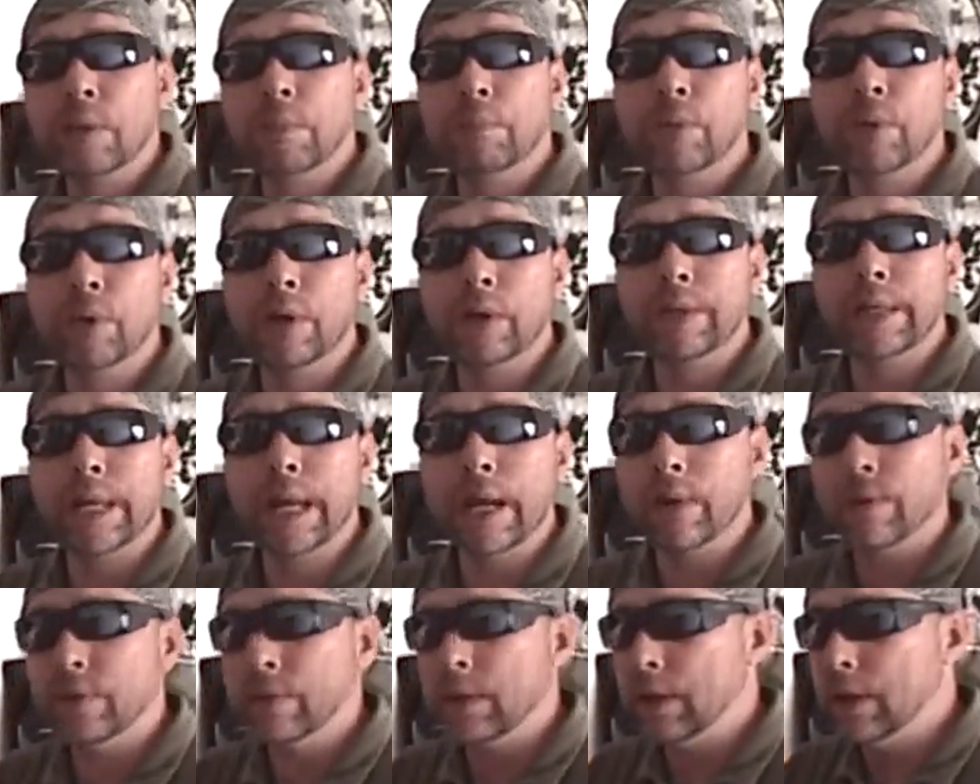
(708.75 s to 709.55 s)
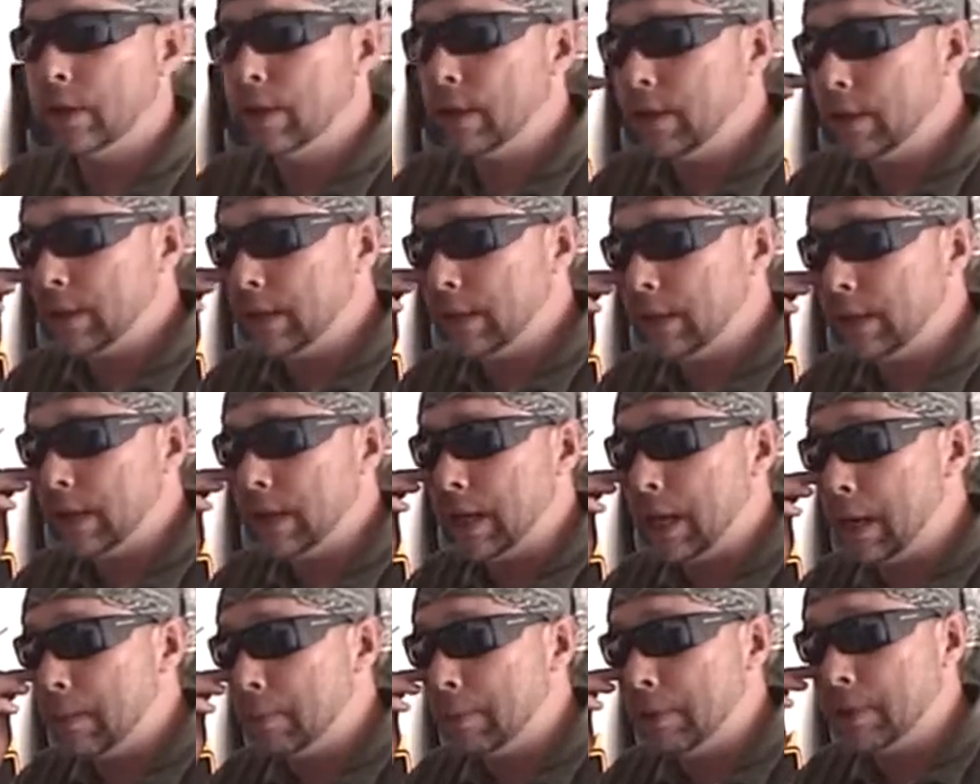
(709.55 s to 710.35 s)
Put it down in the
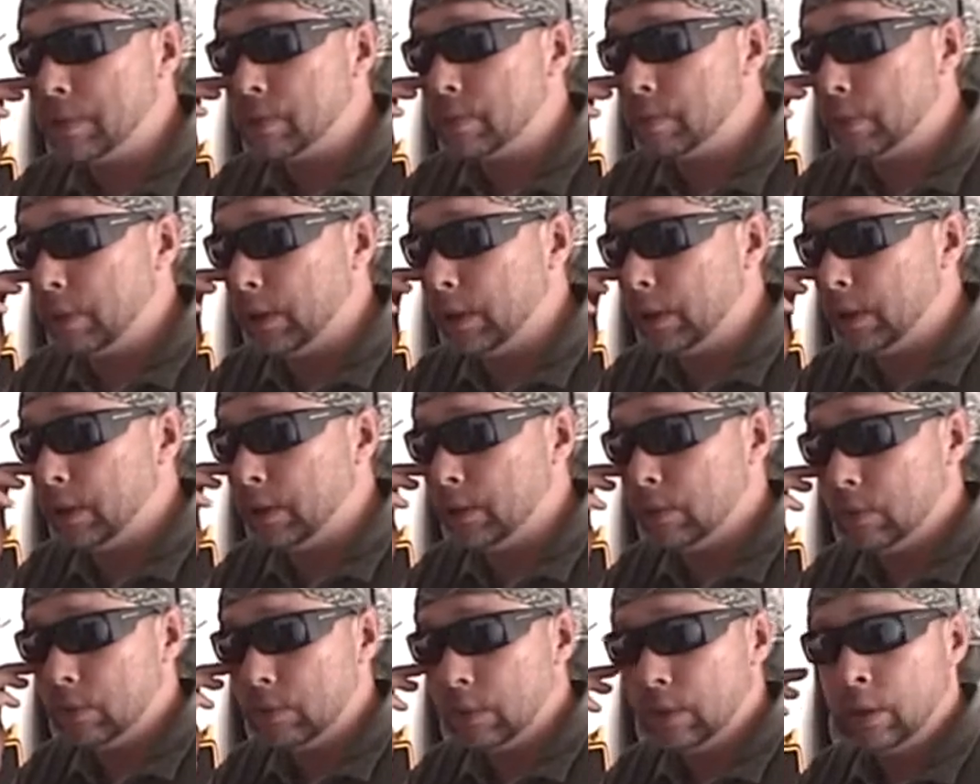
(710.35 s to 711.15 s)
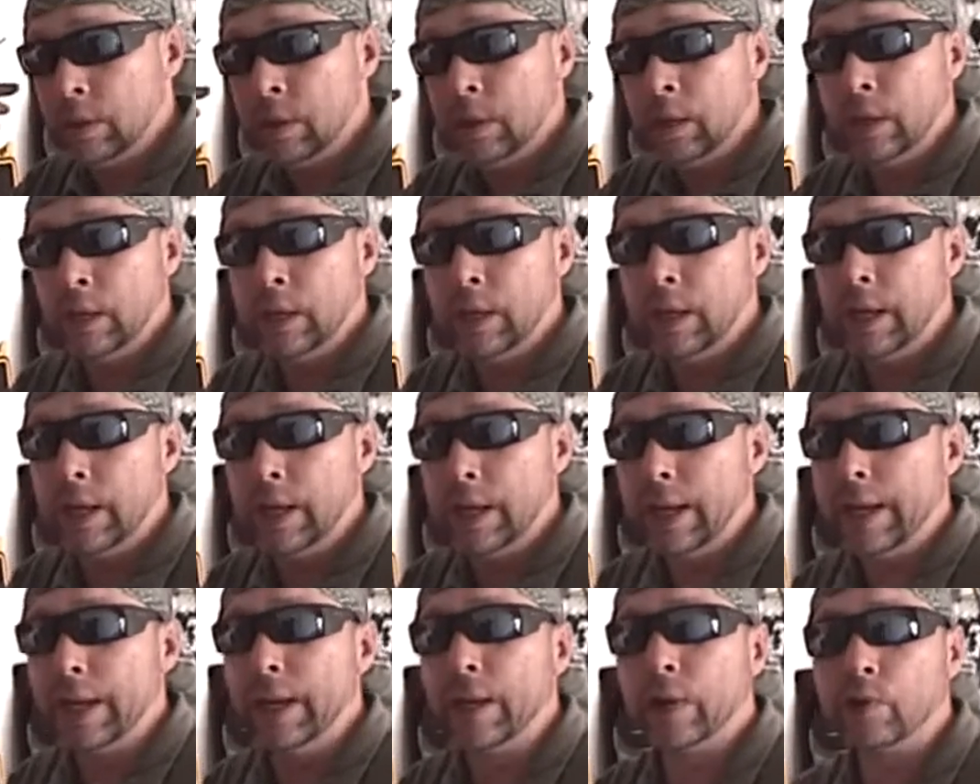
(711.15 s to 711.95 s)
comments below,
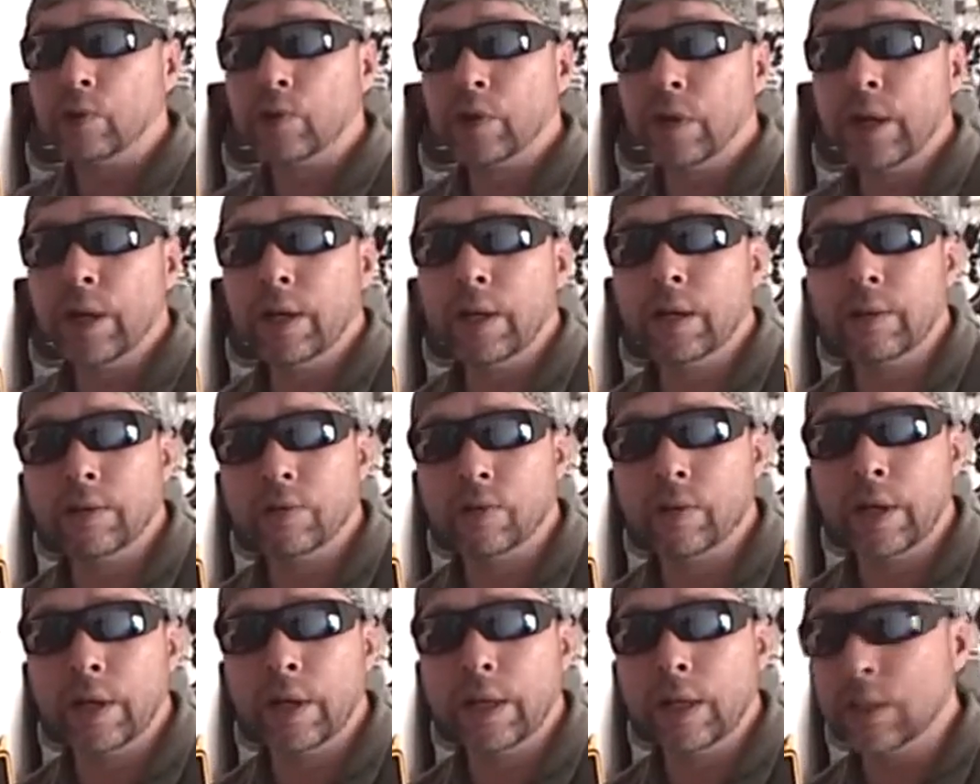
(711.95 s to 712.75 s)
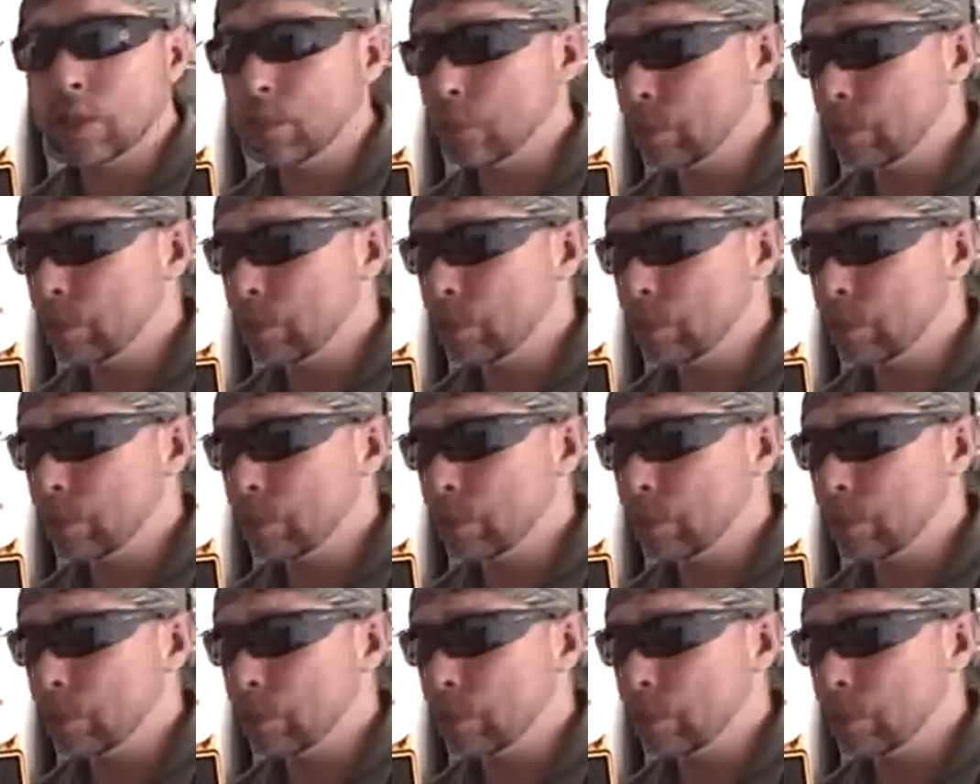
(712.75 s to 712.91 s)
and I'll try to get